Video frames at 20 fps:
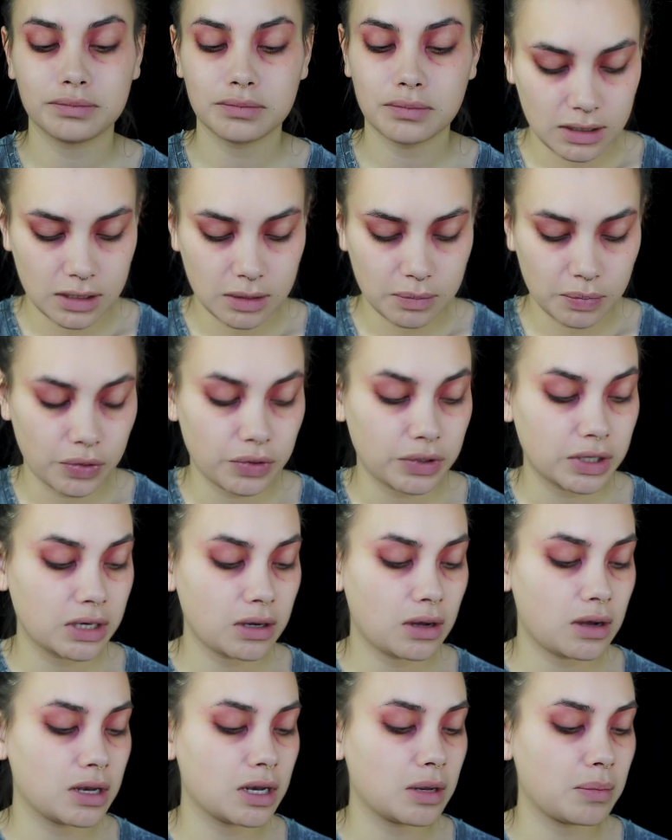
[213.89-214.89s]
And then put
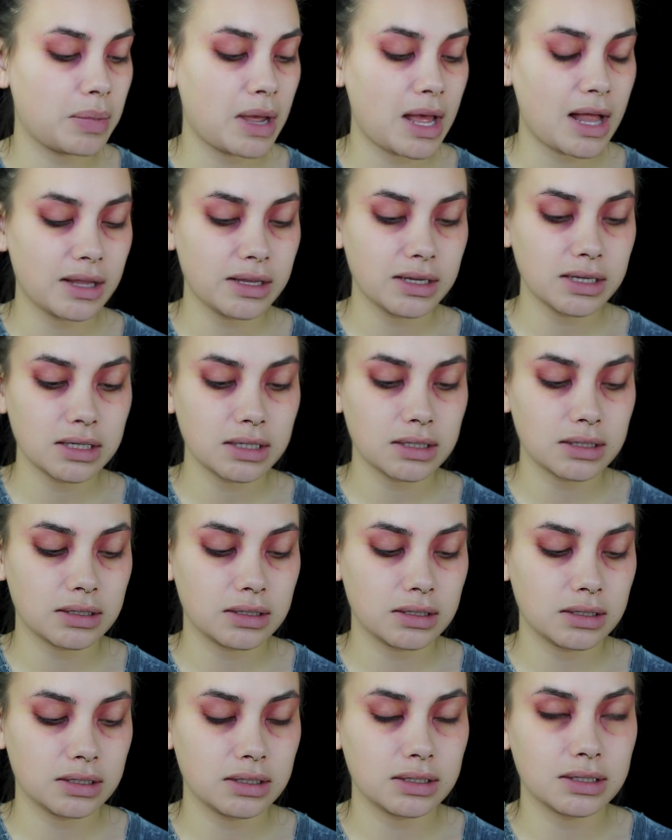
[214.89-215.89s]
it on a palette.
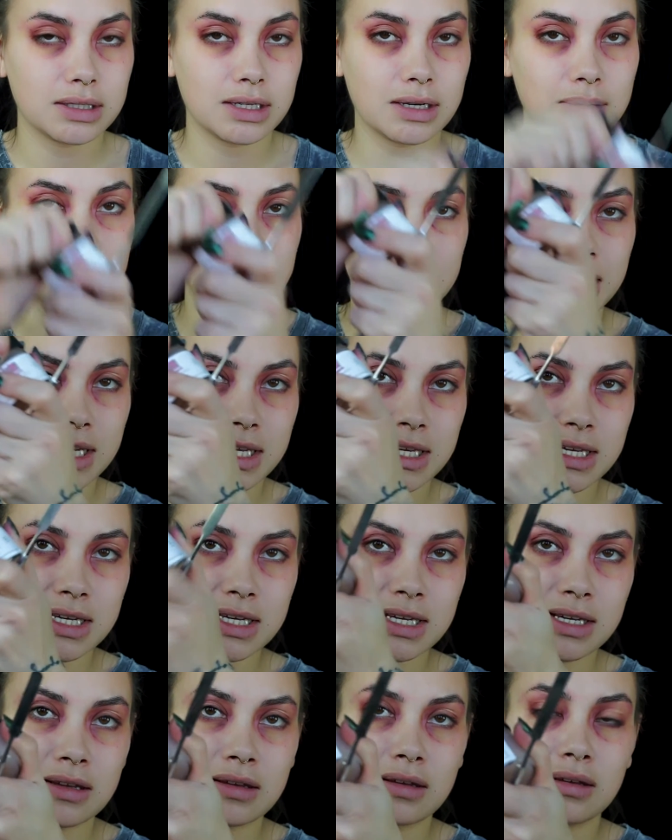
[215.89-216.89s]
Then I'm
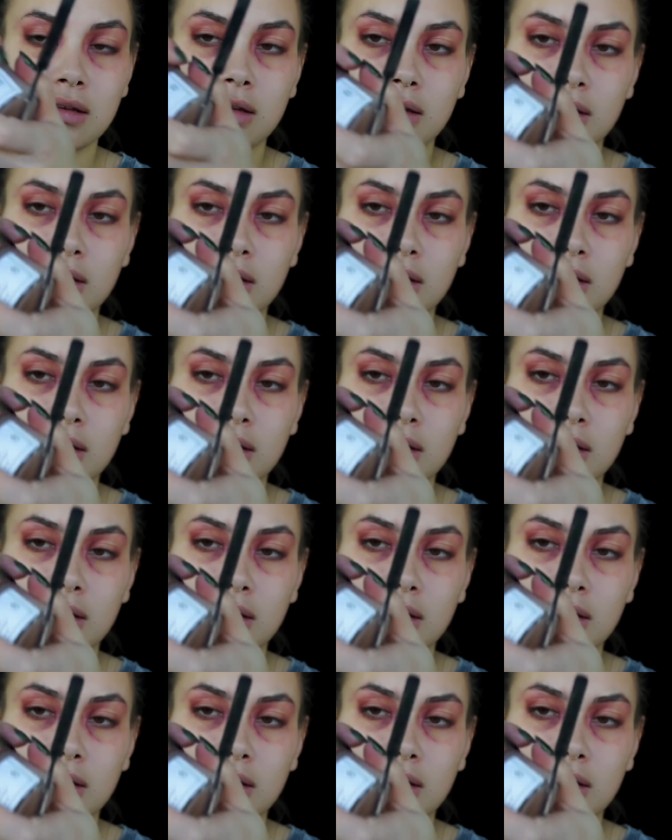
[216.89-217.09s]
taking